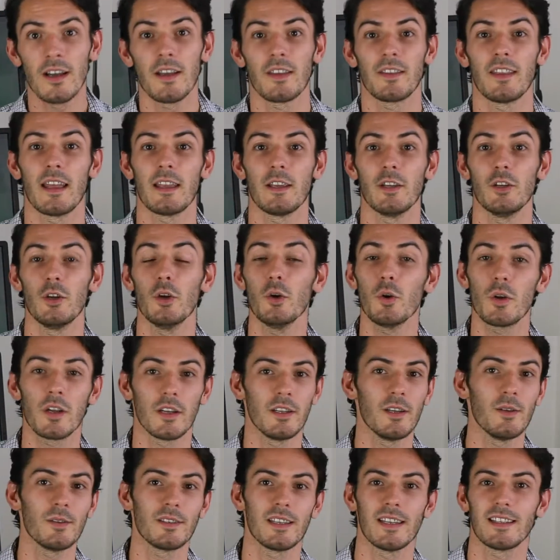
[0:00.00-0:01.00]
that you can
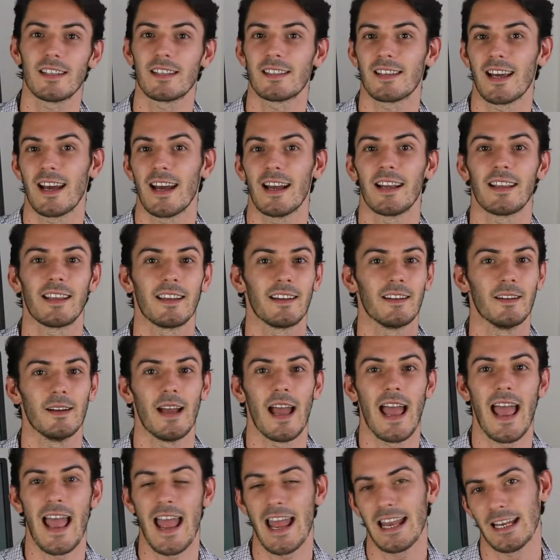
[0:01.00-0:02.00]
use it to tag
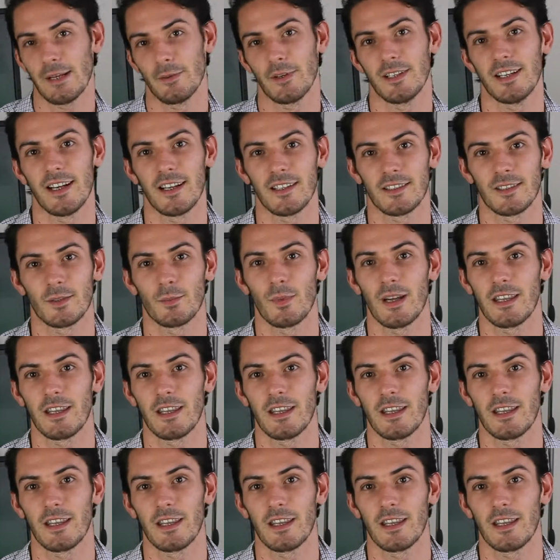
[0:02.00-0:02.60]
anyone else,